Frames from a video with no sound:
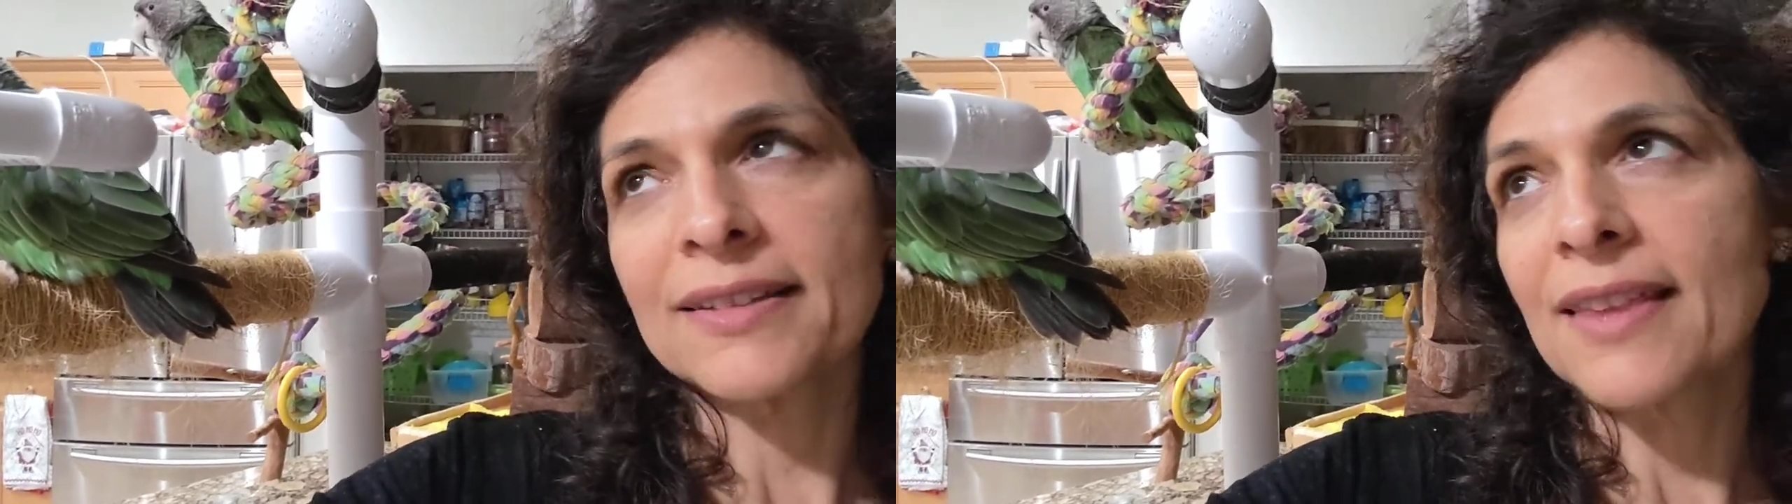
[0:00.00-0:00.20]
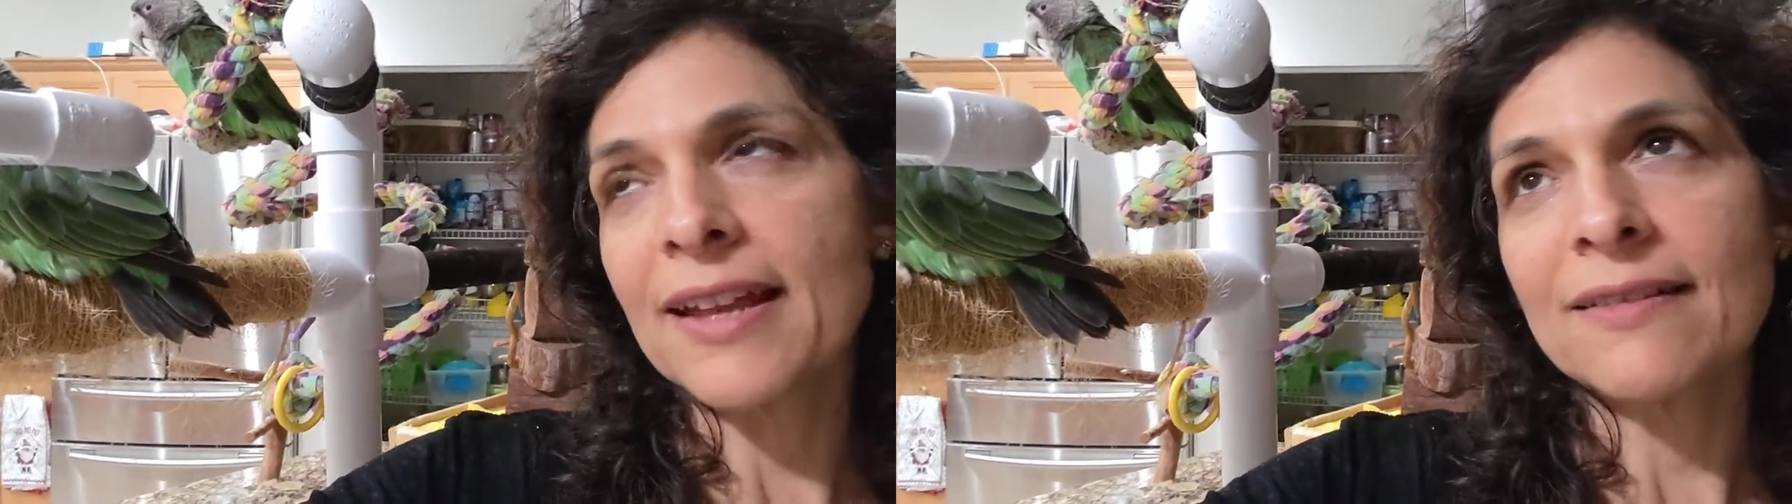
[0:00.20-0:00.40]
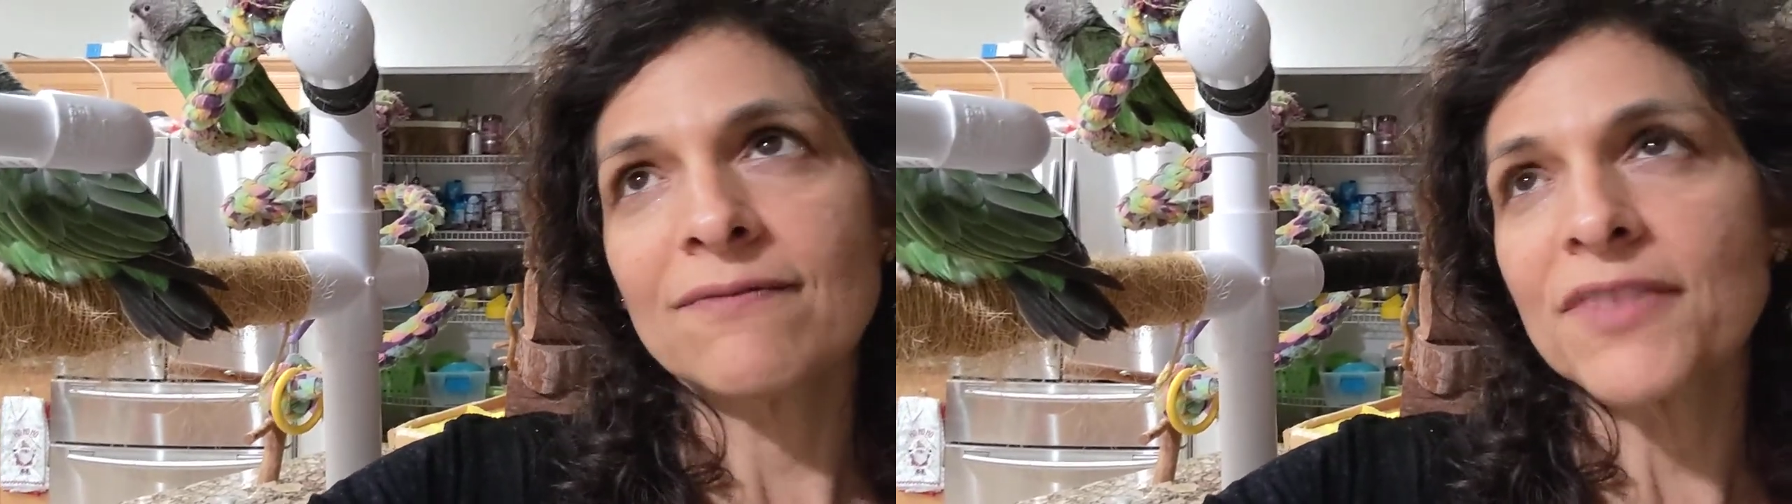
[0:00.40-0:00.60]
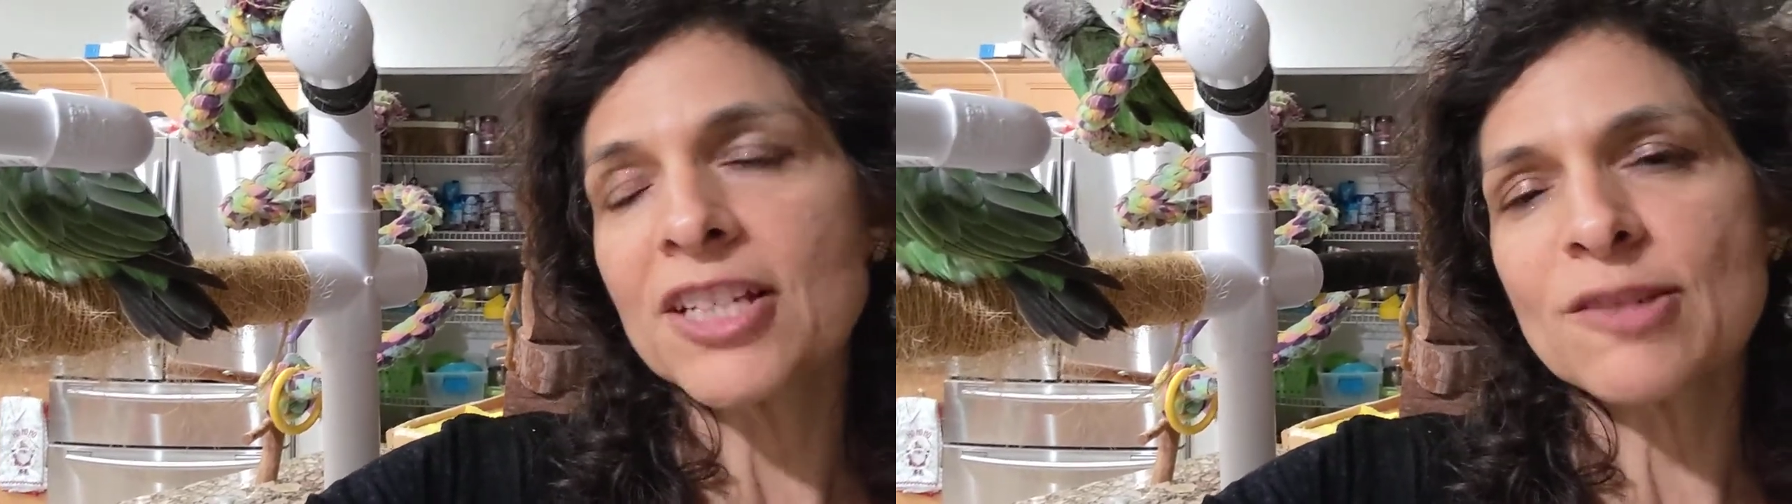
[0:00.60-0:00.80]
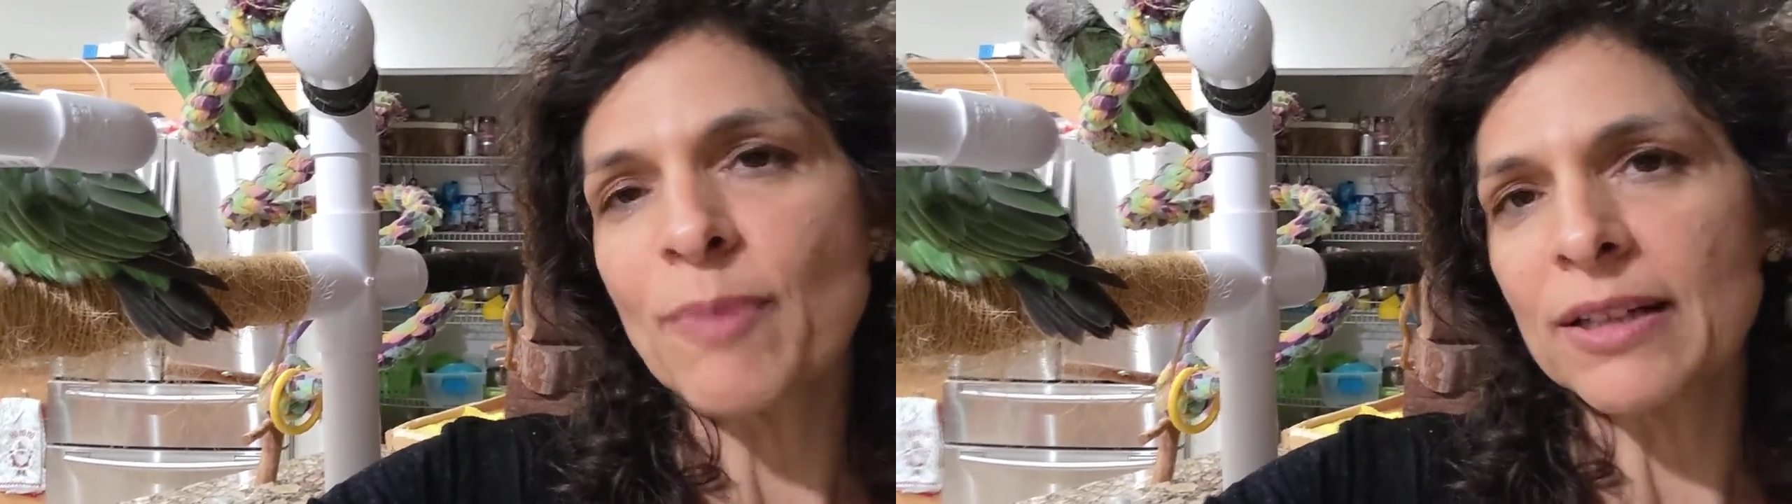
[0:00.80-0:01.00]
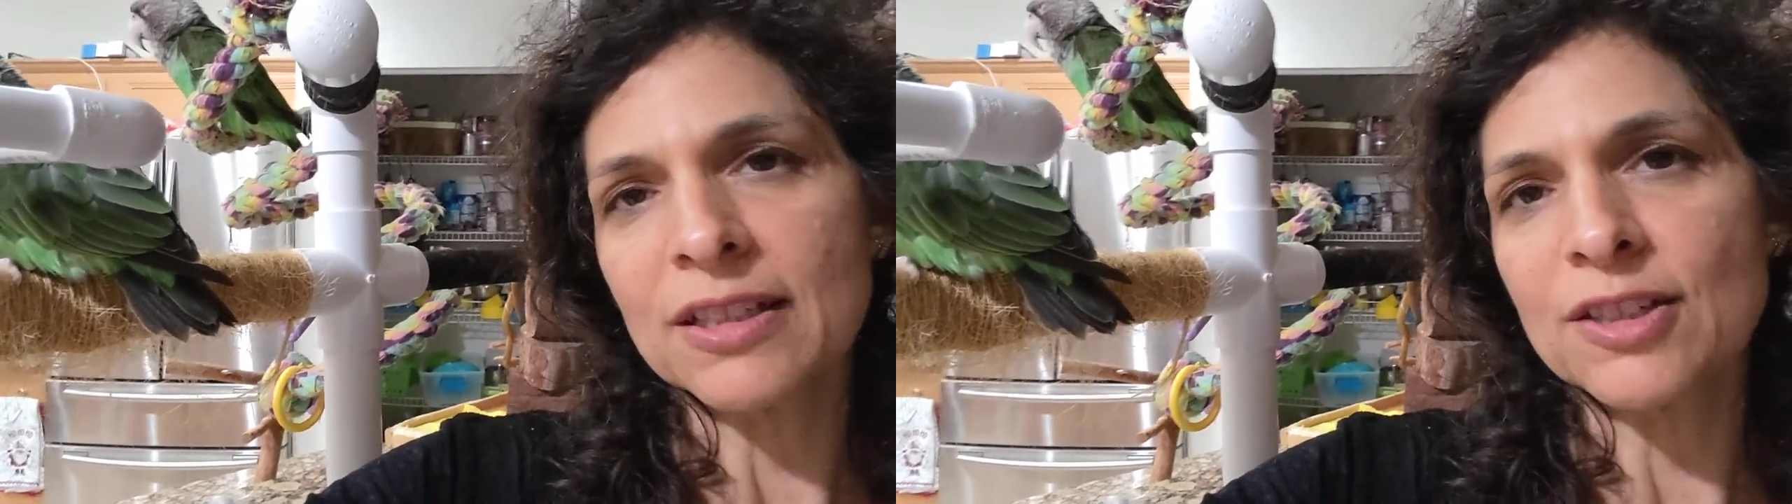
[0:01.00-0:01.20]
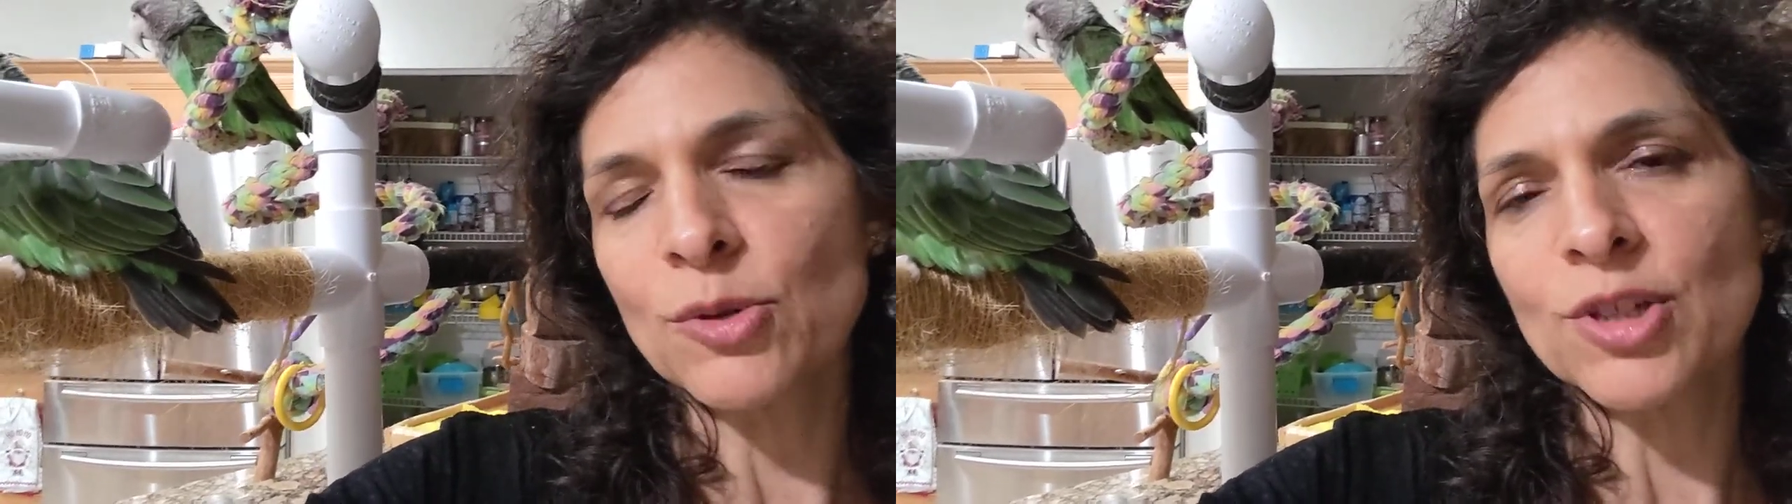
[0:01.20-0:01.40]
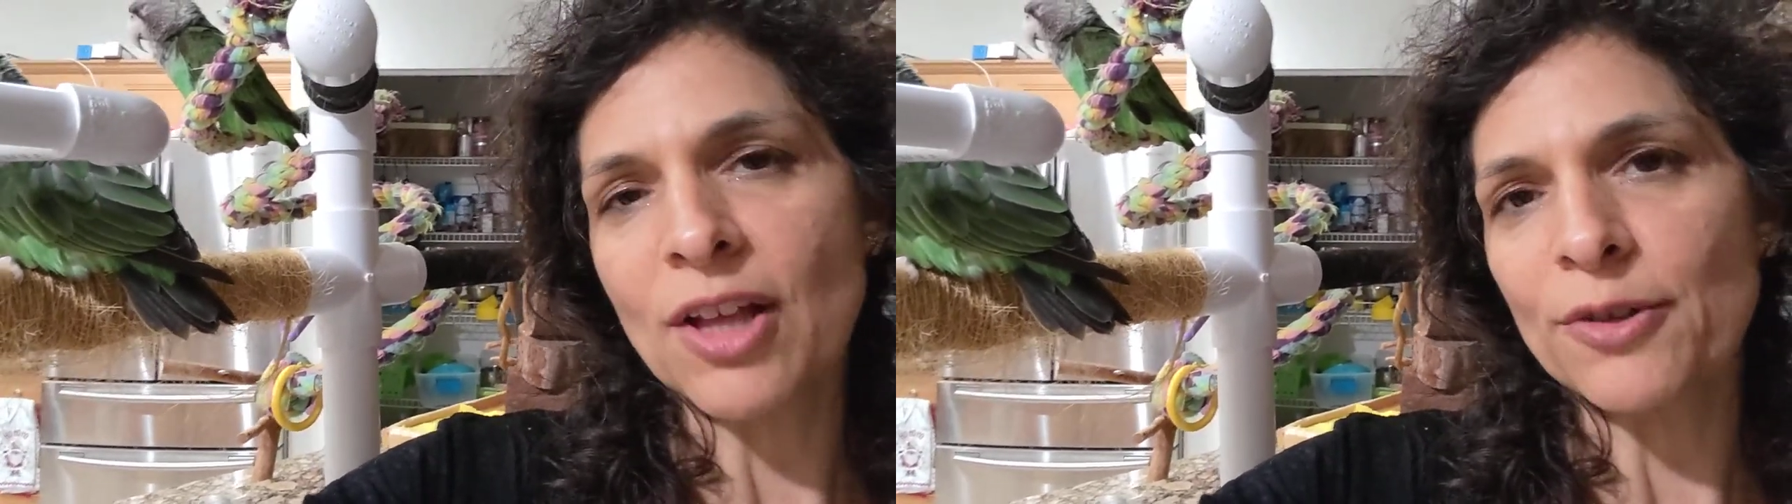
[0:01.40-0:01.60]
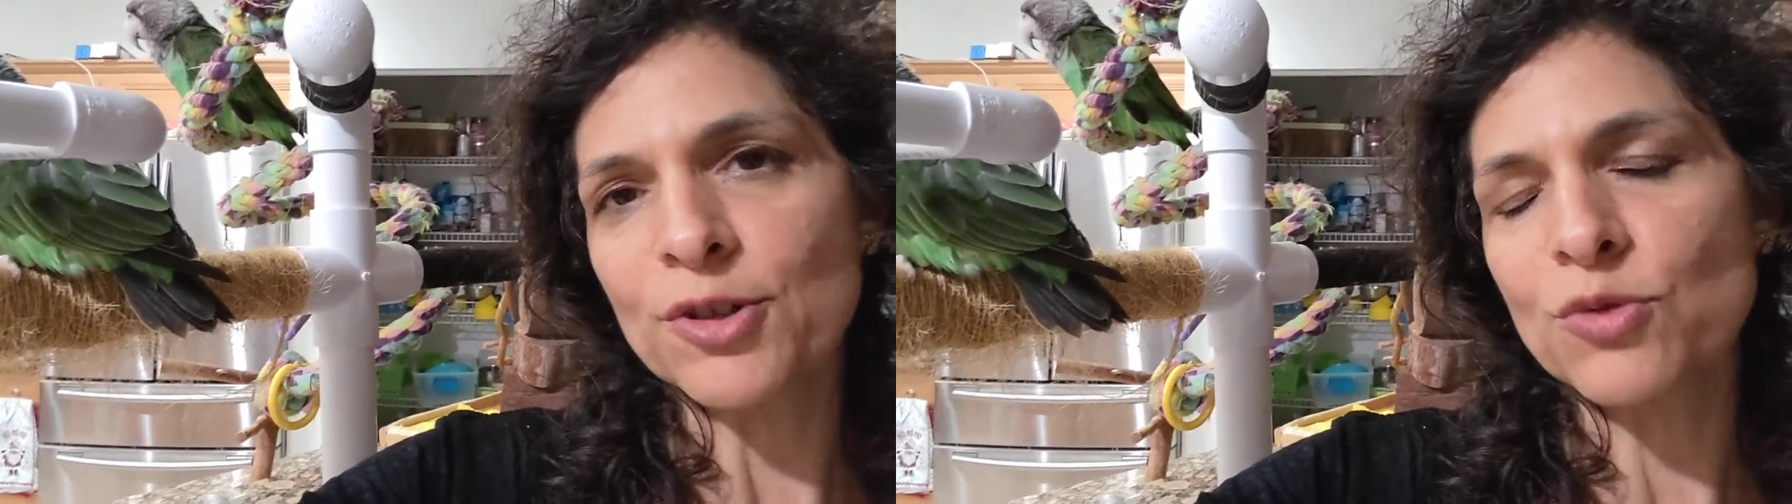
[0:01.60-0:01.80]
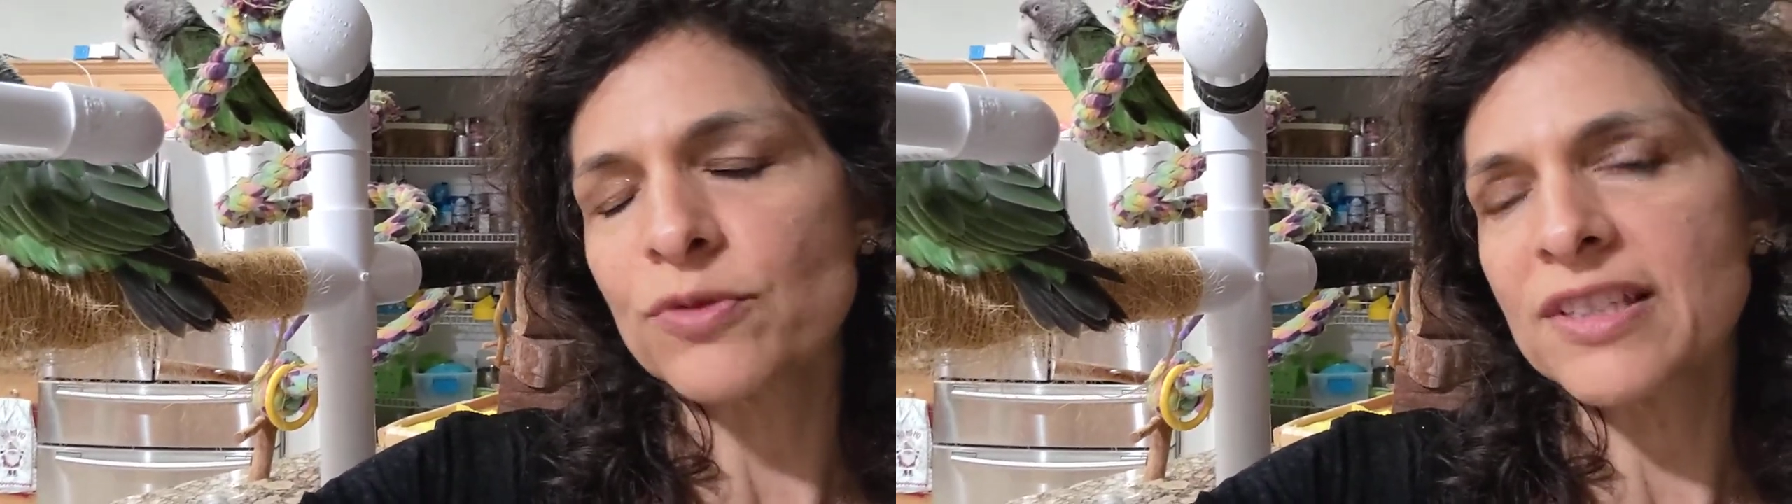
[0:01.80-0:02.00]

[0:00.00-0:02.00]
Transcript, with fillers: they they just melt into each other it's,